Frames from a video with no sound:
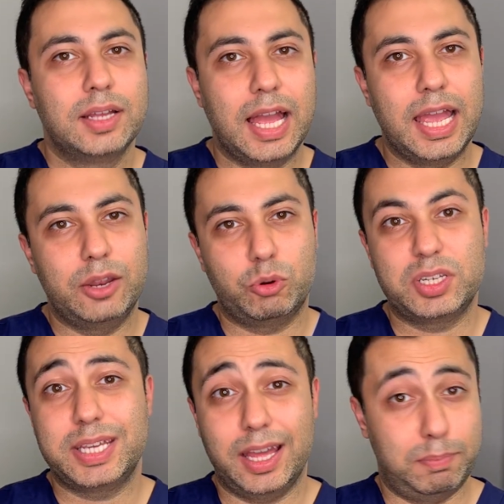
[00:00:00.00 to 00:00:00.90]
in order to
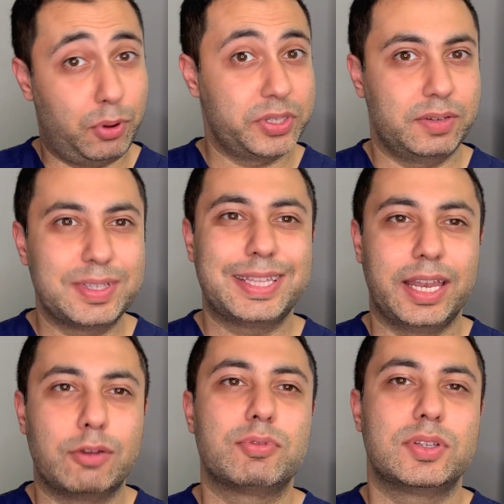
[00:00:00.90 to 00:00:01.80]
get a positive
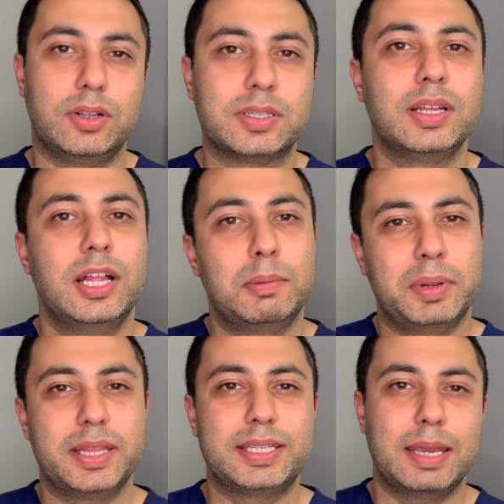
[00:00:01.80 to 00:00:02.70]
aesthetic result, but at
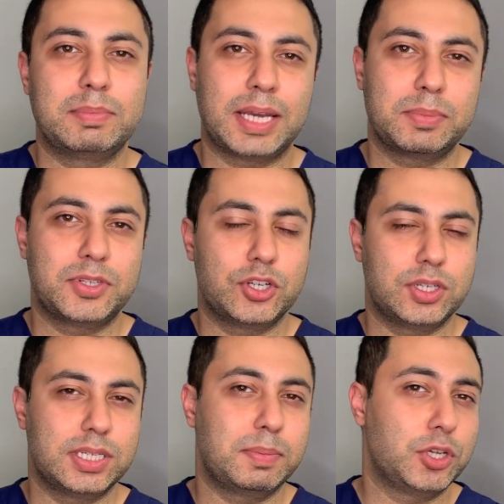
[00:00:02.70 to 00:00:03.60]
the same time the surgeon needs
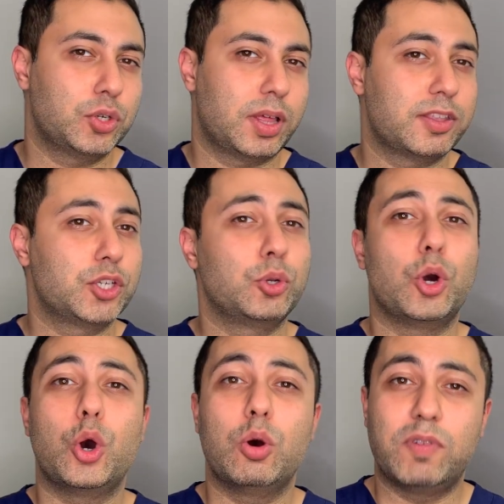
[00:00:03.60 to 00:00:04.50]
to make sure that they don't
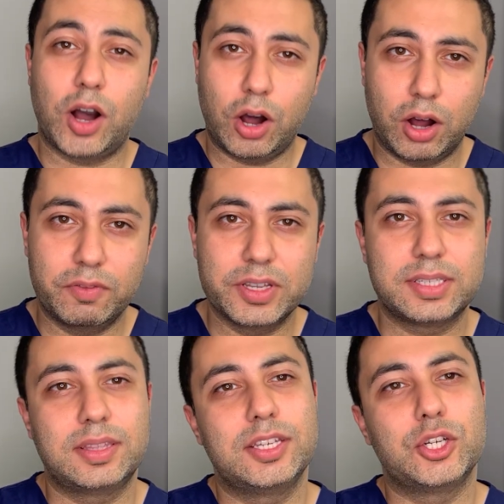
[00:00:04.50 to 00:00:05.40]
over harvest
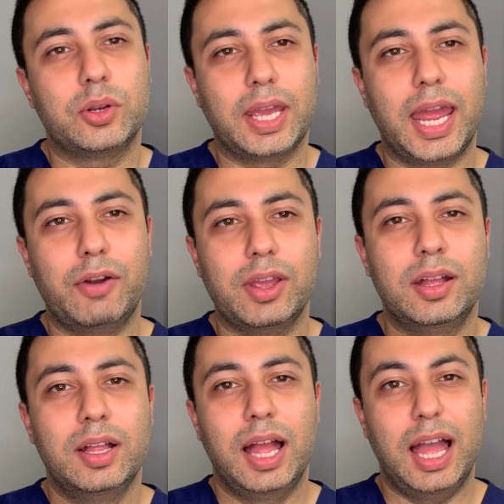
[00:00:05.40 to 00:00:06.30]
the donor area,
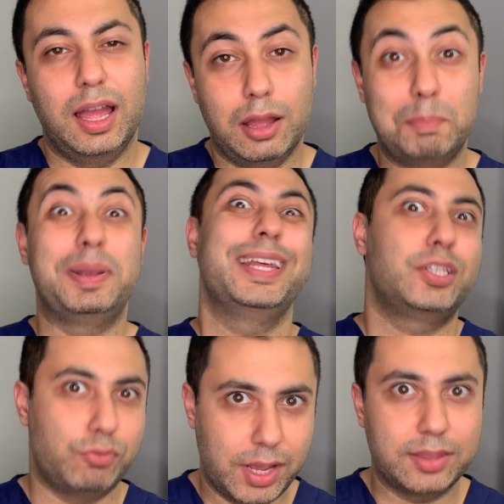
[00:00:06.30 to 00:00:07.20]

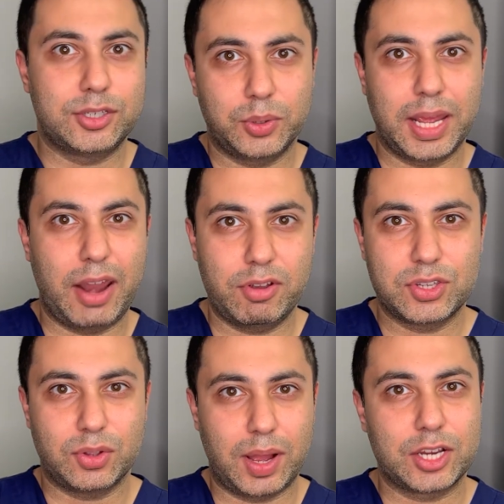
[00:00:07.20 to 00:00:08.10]
obliterate the donor area,
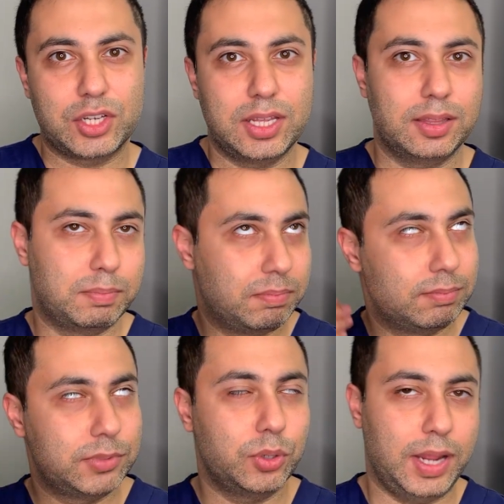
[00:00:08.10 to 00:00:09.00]
so actually the
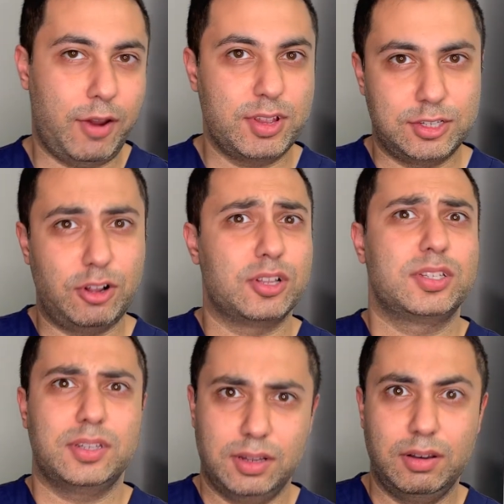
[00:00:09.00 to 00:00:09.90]
donor area starts
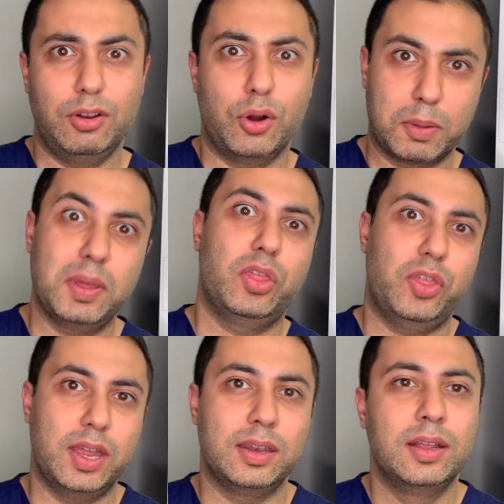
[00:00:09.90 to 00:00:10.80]
to look a bit
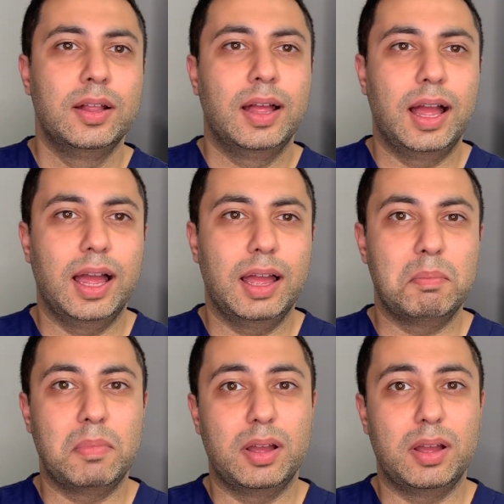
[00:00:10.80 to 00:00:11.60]
thin, and